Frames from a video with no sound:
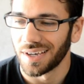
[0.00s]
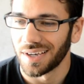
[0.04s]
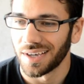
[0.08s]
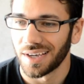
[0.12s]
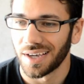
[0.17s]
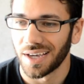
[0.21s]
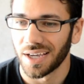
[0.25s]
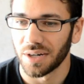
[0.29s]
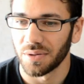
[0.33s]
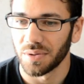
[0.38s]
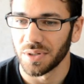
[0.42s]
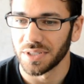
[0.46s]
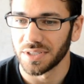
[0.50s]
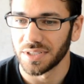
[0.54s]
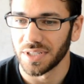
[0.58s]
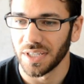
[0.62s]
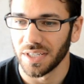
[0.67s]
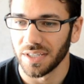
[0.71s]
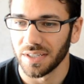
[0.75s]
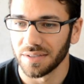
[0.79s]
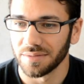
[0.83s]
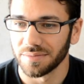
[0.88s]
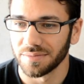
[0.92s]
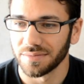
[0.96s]
how do I
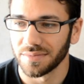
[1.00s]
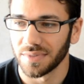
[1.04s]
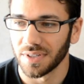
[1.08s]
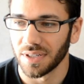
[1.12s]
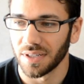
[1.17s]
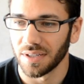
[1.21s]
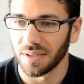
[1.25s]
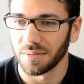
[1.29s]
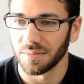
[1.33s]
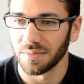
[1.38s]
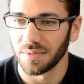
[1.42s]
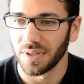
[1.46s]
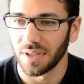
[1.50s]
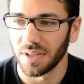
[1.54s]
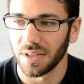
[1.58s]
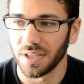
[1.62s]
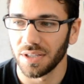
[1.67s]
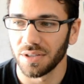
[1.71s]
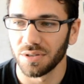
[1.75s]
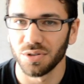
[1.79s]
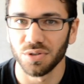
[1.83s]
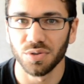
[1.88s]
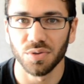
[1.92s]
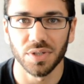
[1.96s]
say it,
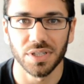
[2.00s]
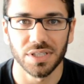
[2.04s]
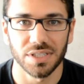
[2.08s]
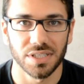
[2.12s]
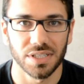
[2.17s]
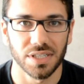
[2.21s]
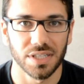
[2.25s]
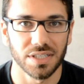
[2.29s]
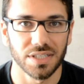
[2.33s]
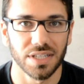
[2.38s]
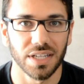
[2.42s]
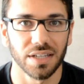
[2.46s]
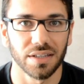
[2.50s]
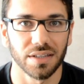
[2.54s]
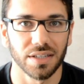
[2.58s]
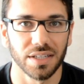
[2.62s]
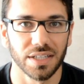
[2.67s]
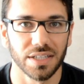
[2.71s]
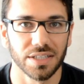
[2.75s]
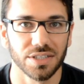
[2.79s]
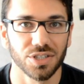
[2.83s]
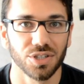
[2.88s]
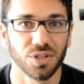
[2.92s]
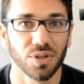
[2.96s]
little nuances that the
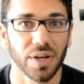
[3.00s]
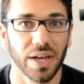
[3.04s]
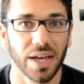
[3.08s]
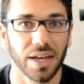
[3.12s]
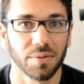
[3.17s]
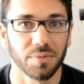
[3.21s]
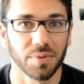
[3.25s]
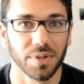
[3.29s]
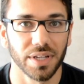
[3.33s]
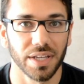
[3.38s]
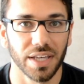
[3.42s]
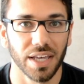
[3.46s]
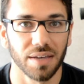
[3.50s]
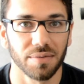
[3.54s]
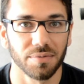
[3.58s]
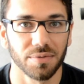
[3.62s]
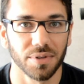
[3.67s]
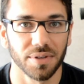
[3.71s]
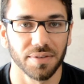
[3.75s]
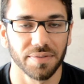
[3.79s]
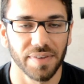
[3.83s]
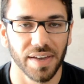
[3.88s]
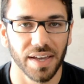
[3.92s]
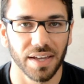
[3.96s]
ECU had when it came from
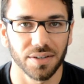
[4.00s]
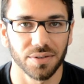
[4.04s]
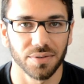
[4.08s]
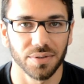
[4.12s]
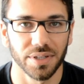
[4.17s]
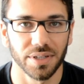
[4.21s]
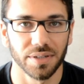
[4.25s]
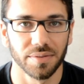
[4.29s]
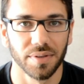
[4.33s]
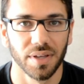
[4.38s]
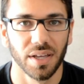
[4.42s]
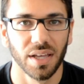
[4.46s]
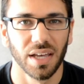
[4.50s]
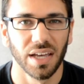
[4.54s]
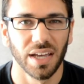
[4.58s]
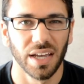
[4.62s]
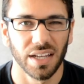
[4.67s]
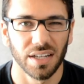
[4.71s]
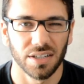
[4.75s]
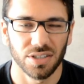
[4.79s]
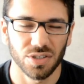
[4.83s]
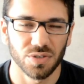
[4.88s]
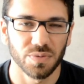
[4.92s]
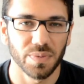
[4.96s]
the factory.
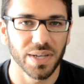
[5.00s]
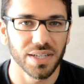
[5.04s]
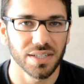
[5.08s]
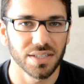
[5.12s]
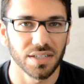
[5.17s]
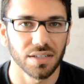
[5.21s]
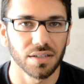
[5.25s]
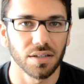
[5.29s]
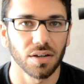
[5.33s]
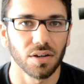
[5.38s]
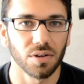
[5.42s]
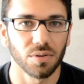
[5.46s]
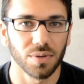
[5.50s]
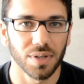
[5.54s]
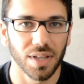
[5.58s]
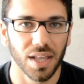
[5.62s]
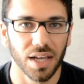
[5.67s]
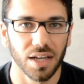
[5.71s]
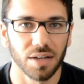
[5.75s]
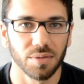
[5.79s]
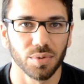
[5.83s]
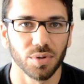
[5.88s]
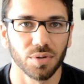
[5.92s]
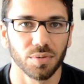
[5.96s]
And it just makes it a
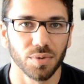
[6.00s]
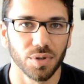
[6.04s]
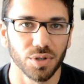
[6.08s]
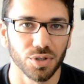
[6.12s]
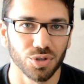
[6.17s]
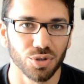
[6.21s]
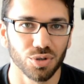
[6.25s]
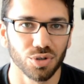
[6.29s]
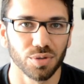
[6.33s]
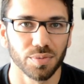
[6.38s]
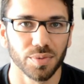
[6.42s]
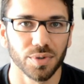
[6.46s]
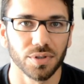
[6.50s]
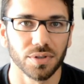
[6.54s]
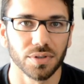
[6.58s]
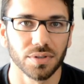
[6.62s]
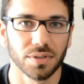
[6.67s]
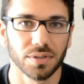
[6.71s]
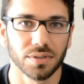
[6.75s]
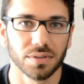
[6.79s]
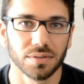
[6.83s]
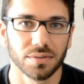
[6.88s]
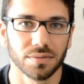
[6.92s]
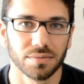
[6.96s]
reliable, more durable
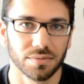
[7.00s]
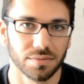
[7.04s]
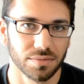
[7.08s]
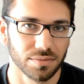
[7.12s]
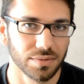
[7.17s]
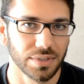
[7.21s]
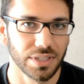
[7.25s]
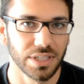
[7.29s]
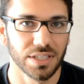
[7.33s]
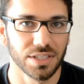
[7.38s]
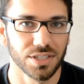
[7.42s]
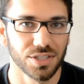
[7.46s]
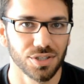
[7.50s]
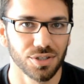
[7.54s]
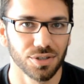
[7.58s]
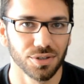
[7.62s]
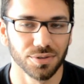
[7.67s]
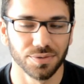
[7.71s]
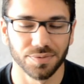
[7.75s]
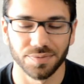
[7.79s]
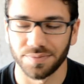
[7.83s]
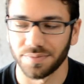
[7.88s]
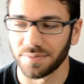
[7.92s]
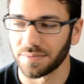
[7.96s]

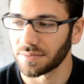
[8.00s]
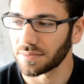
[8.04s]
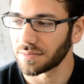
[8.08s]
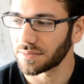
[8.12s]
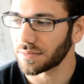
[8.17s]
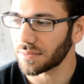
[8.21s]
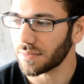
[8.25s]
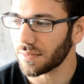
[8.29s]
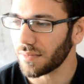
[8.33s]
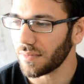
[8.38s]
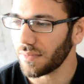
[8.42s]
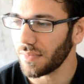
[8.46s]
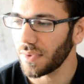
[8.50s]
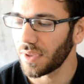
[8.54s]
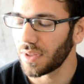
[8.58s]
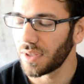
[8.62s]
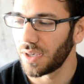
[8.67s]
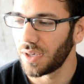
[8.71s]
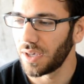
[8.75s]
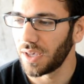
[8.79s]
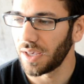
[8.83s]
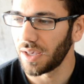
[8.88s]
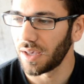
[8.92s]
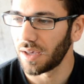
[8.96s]
ECU.
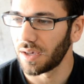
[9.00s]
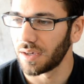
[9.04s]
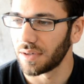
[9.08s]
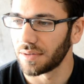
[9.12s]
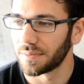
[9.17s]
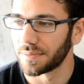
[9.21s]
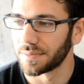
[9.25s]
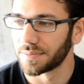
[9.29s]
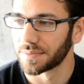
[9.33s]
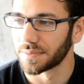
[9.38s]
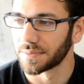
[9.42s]
The